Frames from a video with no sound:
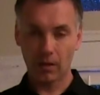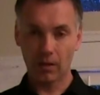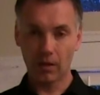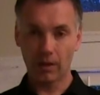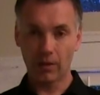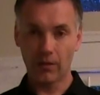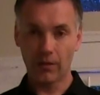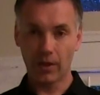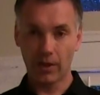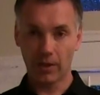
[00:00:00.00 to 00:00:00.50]

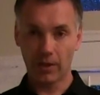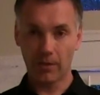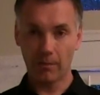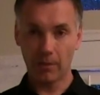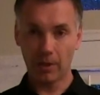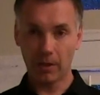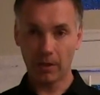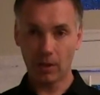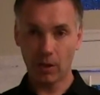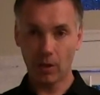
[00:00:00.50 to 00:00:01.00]

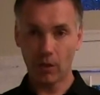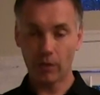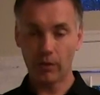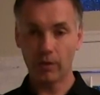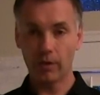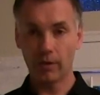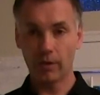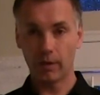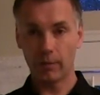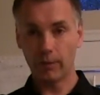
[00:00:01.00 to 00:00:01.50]
16-bit
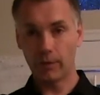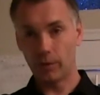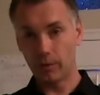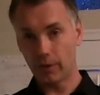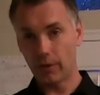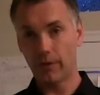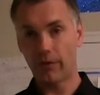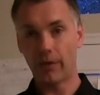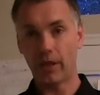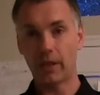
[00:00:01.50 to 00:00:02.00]
code. They were
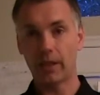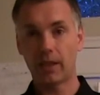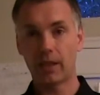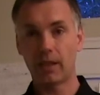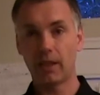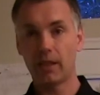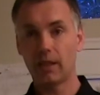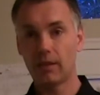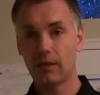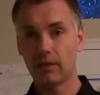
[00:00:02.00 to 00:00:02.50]
doing
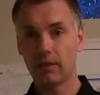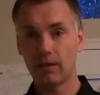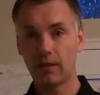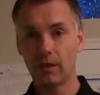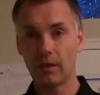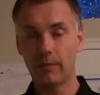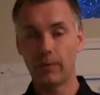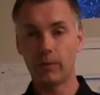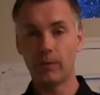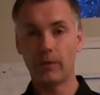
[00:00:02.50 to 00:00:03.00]
thunking
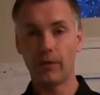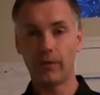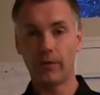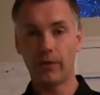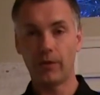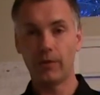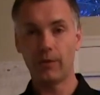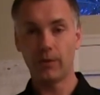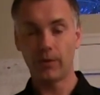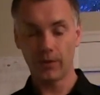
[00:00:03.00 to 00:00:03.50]
between
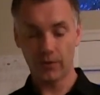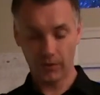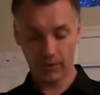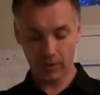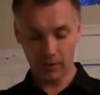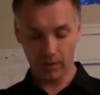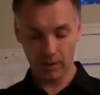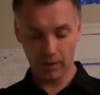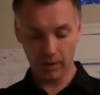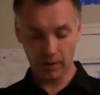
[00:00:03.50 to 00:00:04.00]
32
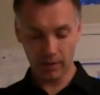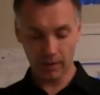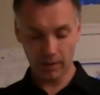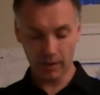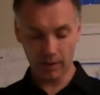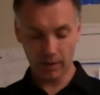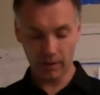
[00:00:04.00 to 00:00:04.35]
and